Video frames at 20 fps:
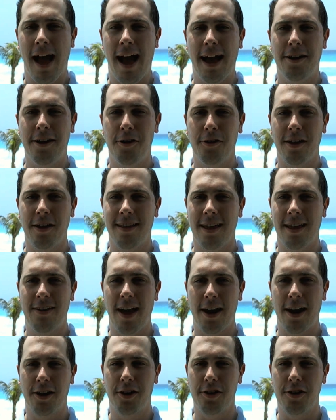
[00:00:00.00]
I know that they've
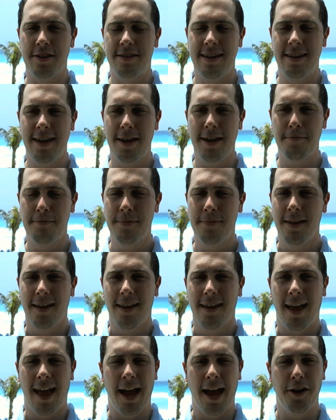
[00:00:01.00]
got a good team.
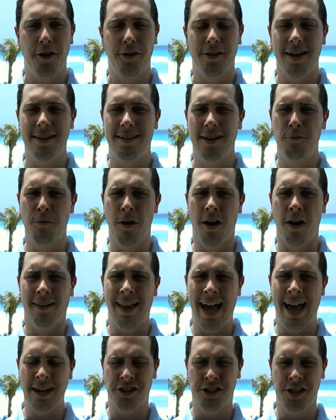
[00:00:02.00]
I know they did well
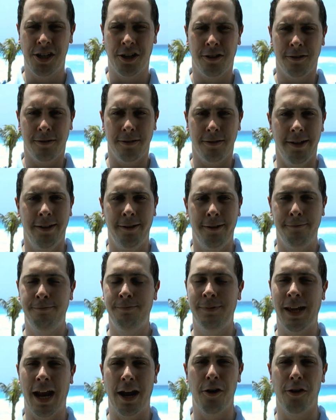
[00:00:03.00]
last year.
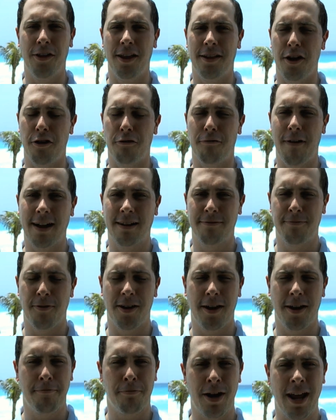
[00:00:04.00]
I know that they're ranked
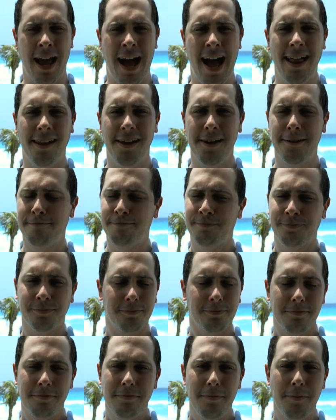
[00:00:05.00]
pretty highly.
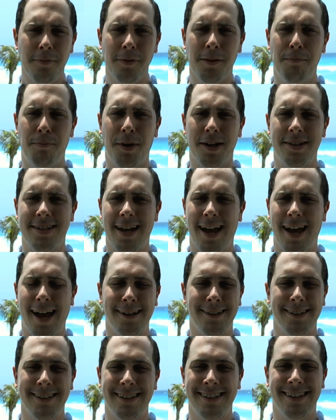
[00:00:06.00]
But,
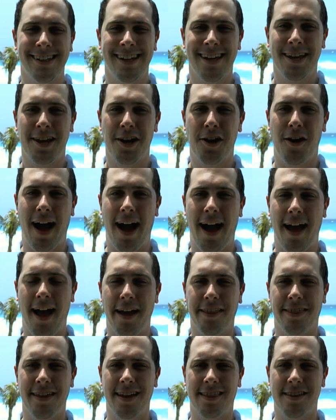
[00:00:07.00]

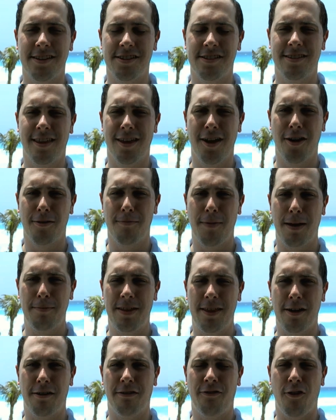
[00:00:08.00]
I think this is the year
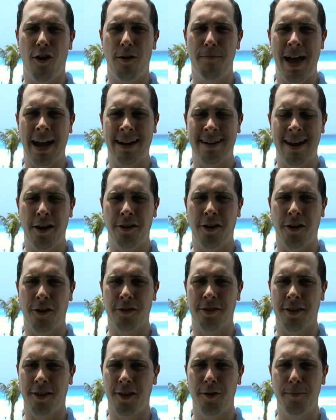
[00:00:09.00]
maybe they'll fall back down to
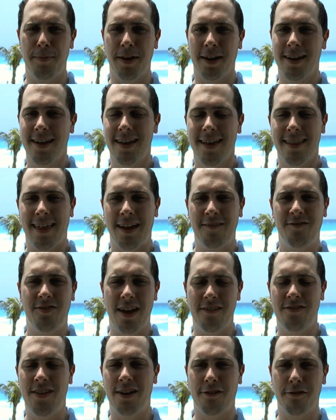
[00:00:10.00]
earth a little bit.
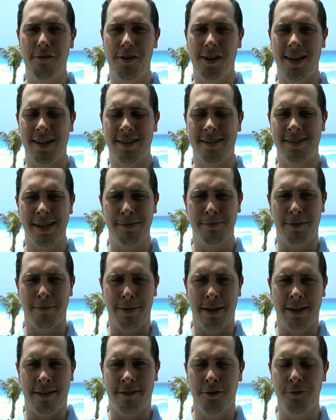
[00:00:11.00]
They've never really seemed to
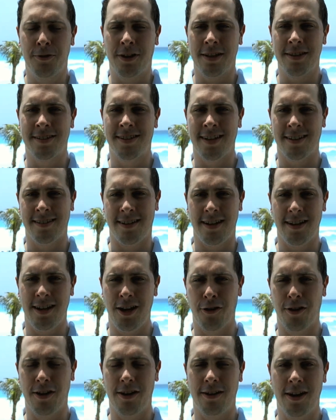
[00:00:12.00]
be too consistent
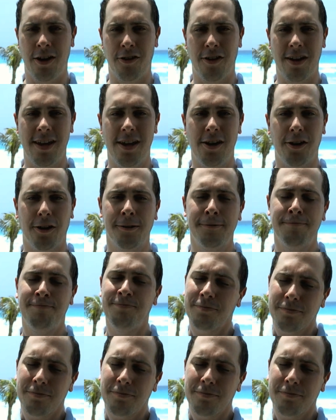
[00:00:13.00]
year to year.